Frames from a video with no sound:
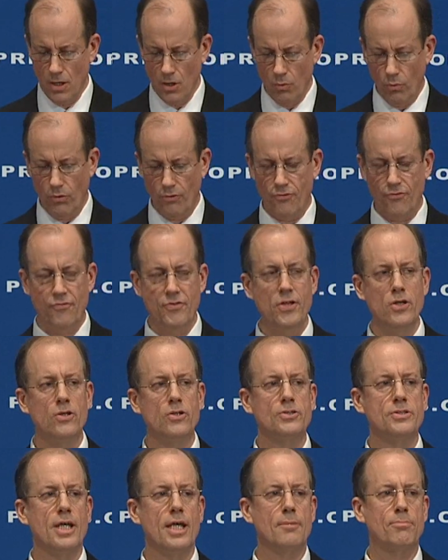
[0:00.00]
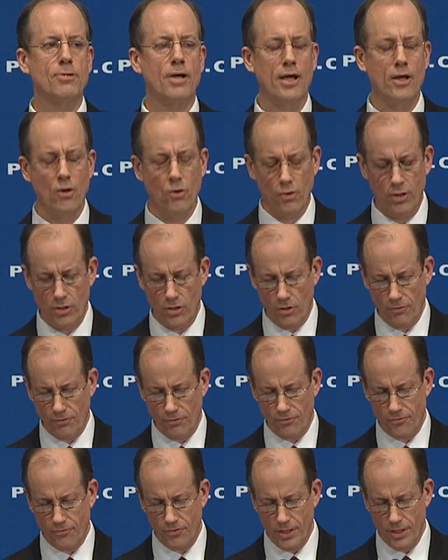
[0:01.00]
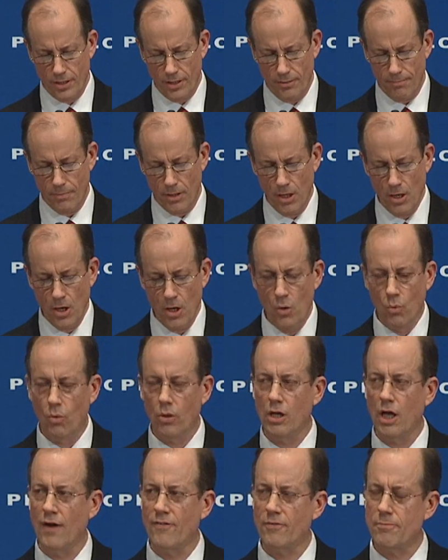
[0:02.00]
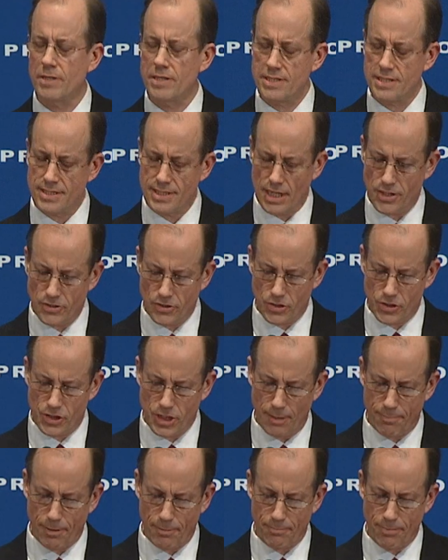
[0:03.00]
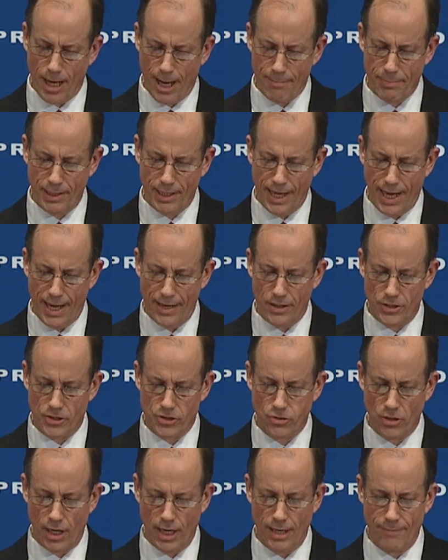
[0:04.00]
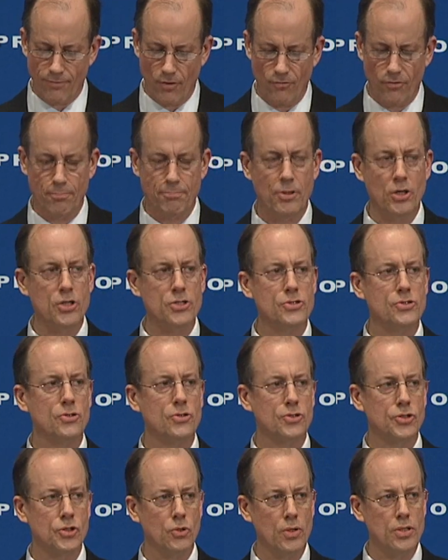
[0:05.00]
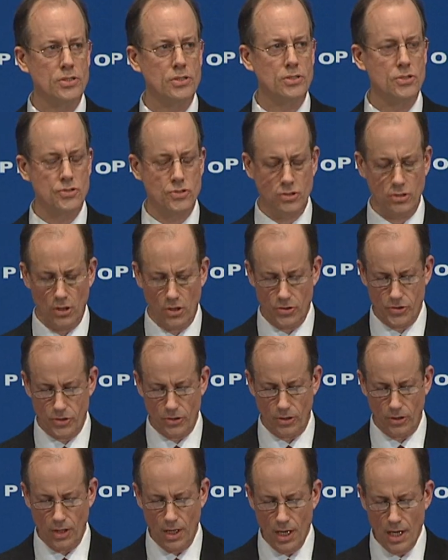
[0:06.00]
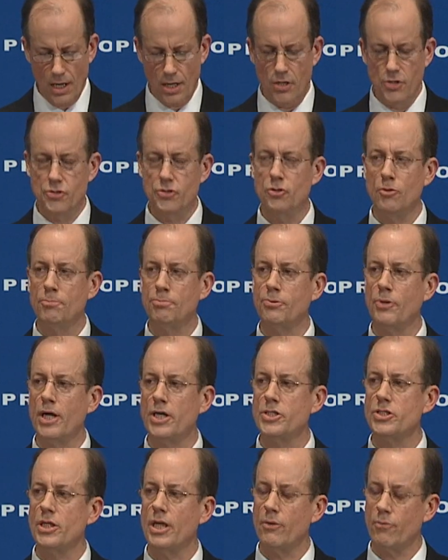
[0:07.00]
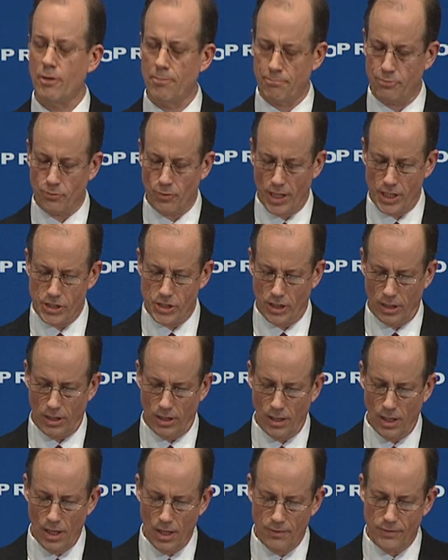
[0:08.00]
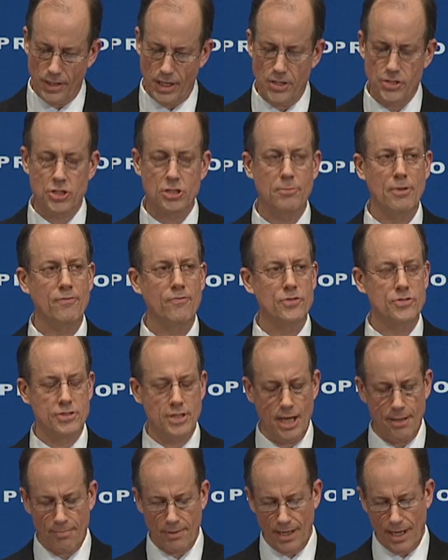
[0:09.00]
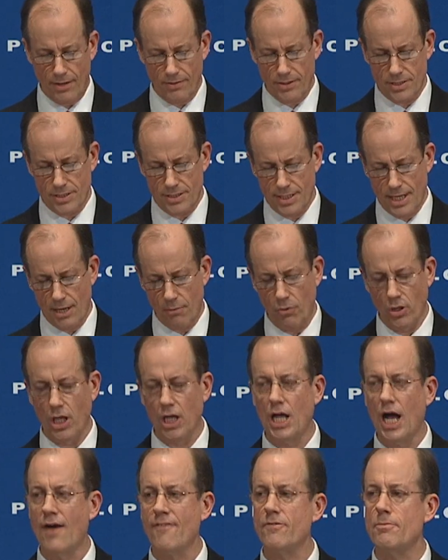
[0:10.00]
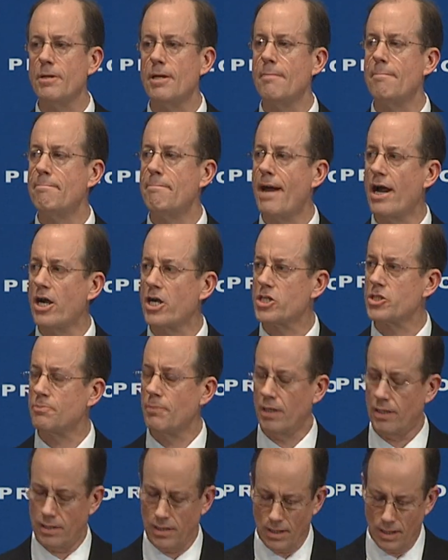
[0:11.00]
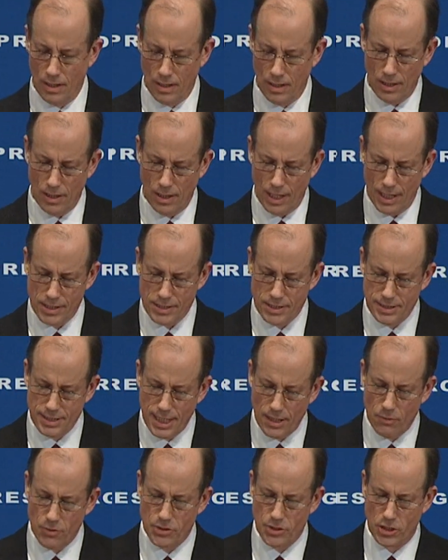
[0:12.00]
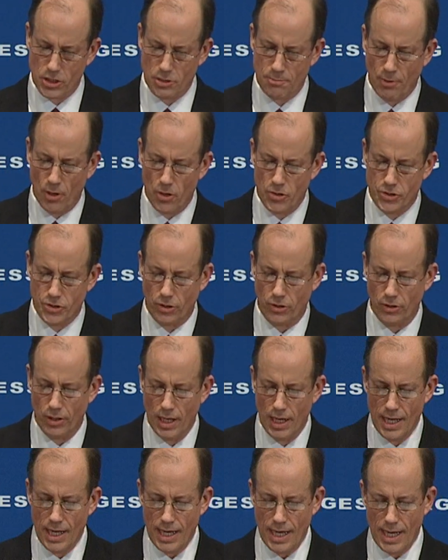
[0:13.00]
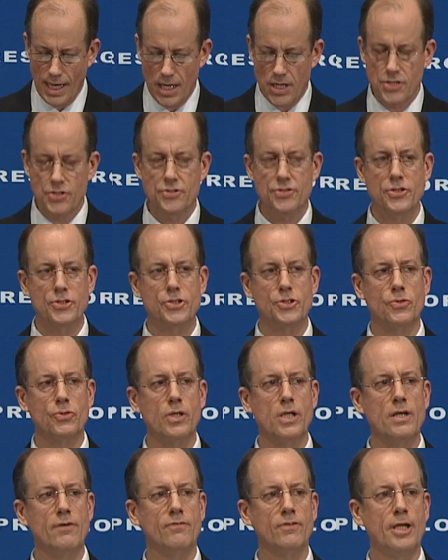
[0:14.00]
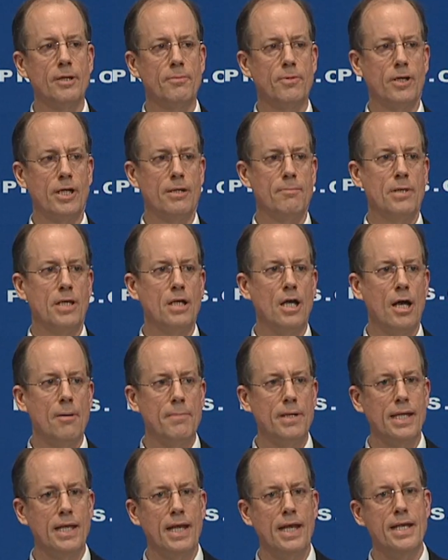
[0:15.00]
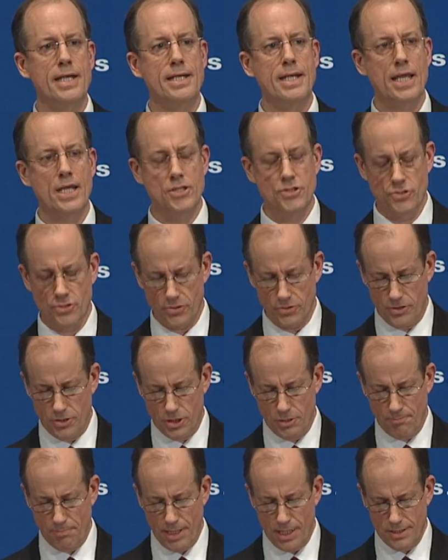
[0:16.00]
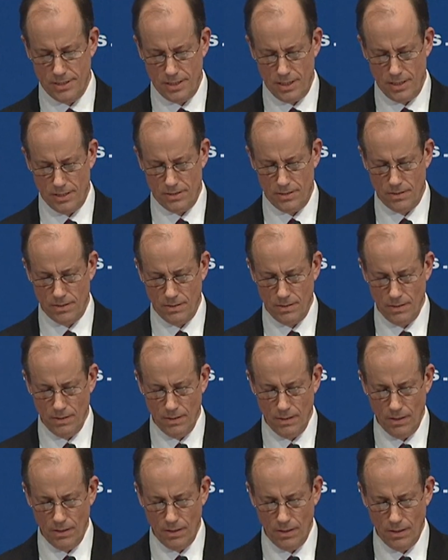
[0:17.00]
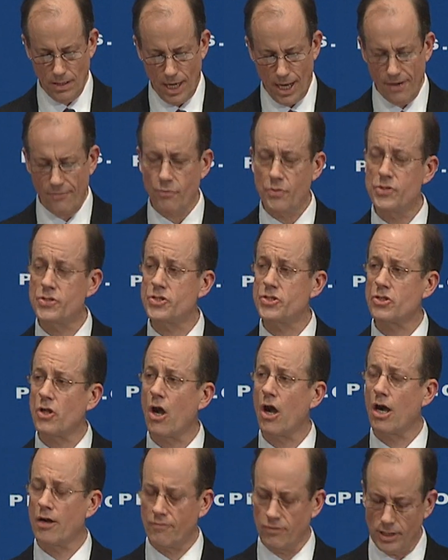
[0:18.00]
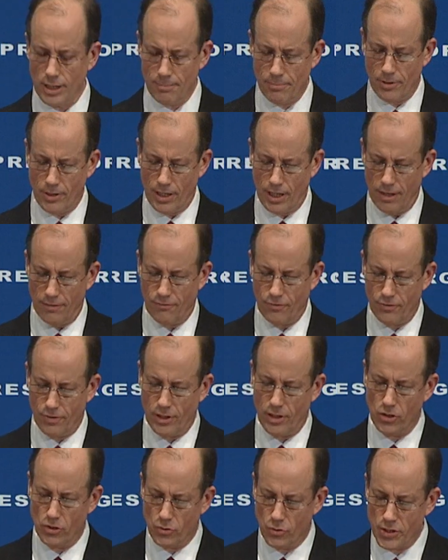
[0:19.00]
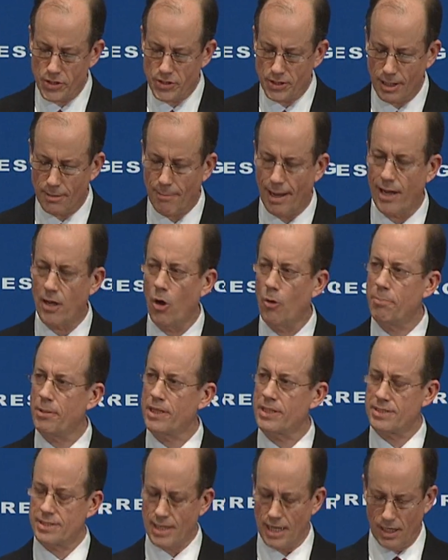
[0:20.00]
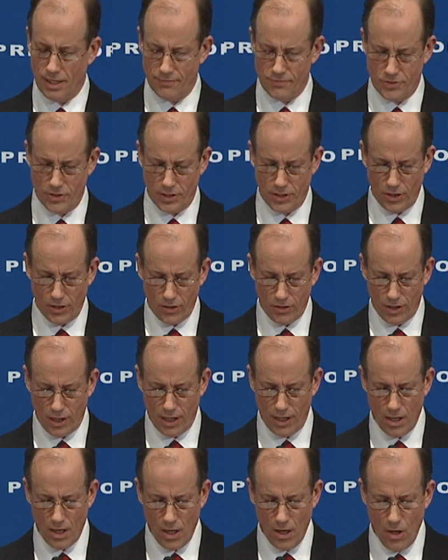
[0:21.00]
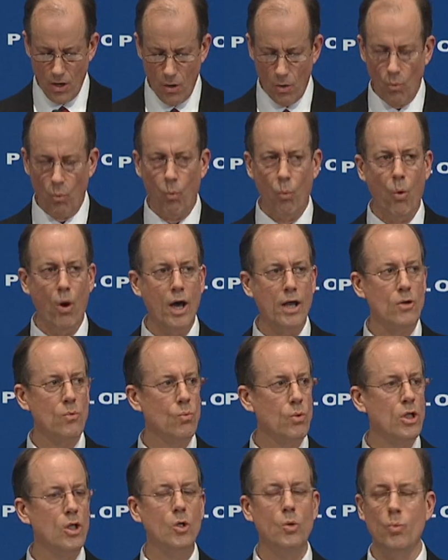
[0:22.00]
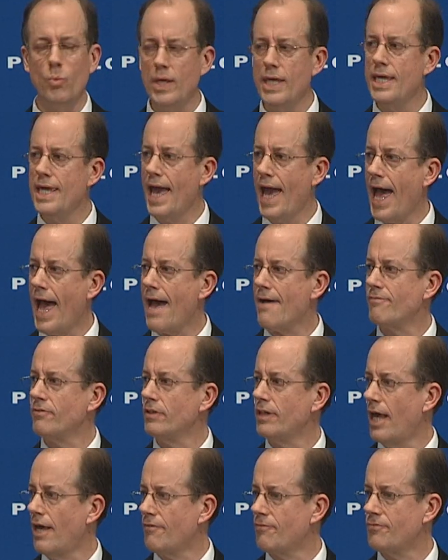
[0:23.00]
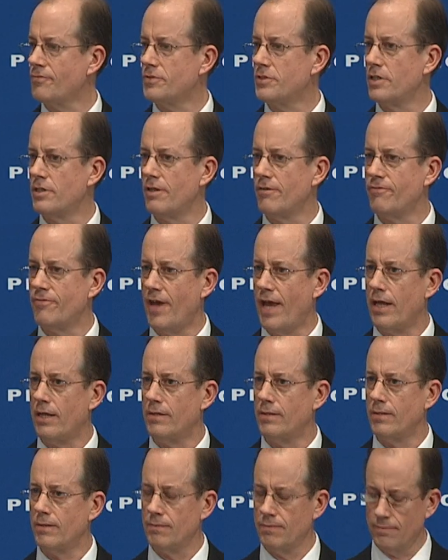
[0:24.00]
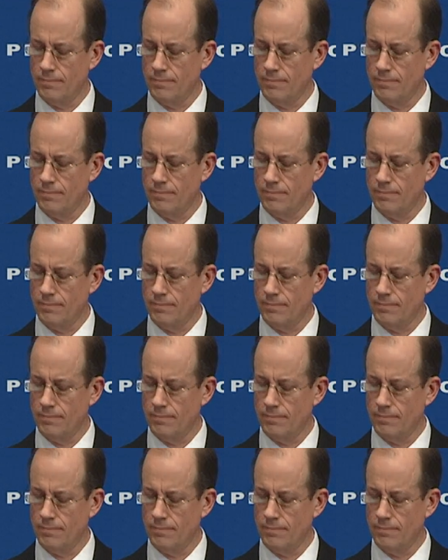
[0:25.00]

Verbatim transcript: Will fear take priority over freedom? Will government censorship and propaganda triumph over personal choice and disclosure? Is suppression and repression the instrument for stamping out dissent? Will government embarrassment extinguish exposure? Is the tree of liberty becoming an endangered species? And if we starve liberty for the increasingly myopic sake of security, what will we have left to defend?